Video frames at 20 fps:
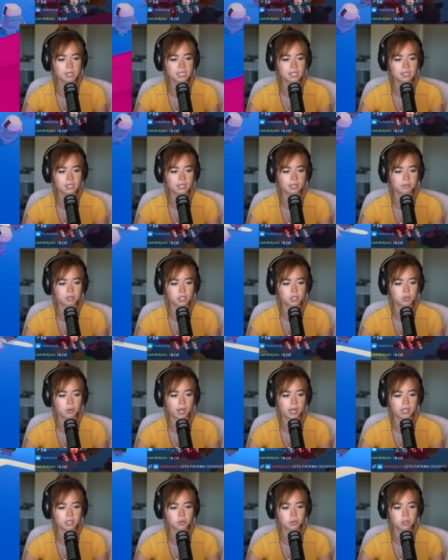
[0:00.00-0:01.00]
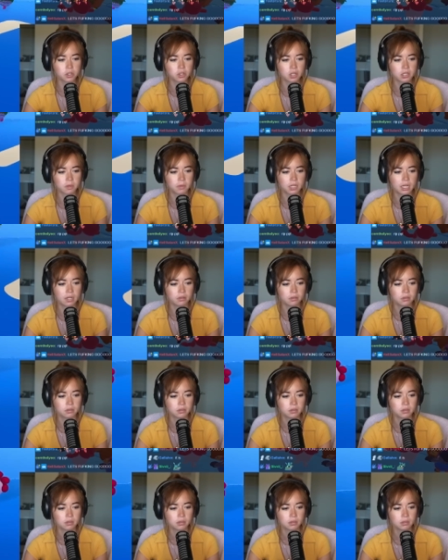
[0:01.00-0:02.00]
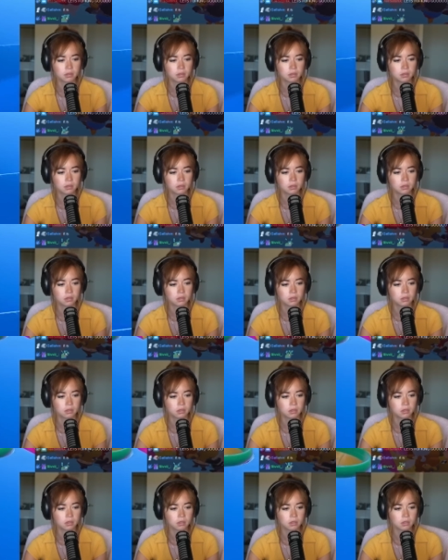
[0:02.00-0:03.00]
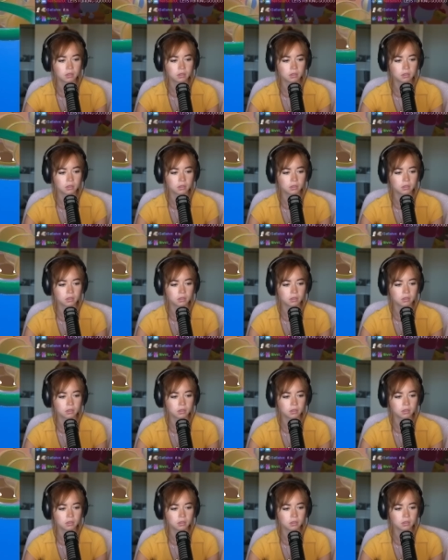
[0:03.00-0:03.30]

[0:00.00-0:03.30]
my sensitivity is too high. It's really stressing me out. I'm gonna let Snuffy go first.